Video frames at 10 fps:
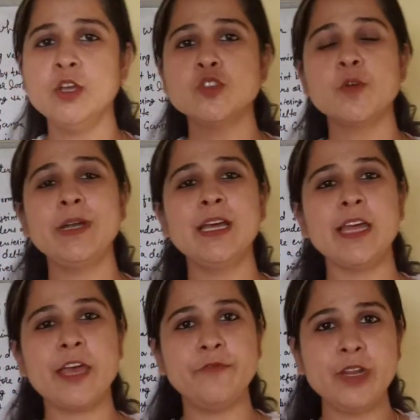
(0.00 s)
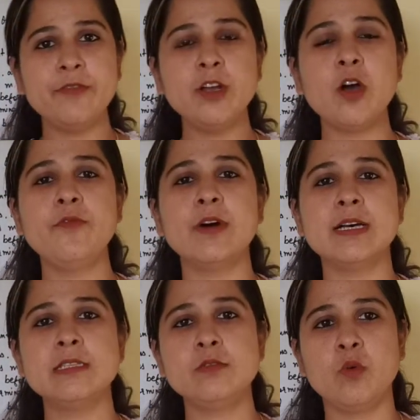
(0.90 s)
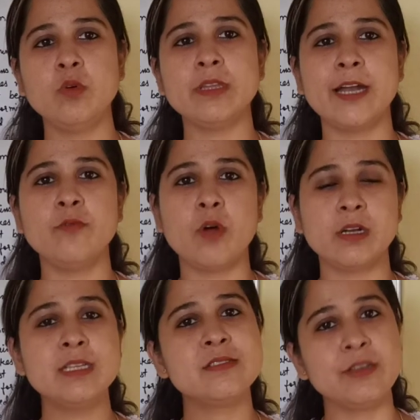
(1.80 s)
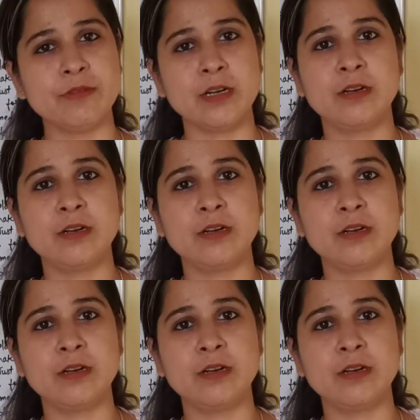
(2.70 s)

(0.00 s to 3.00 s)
So beta, every one of us know that what is river.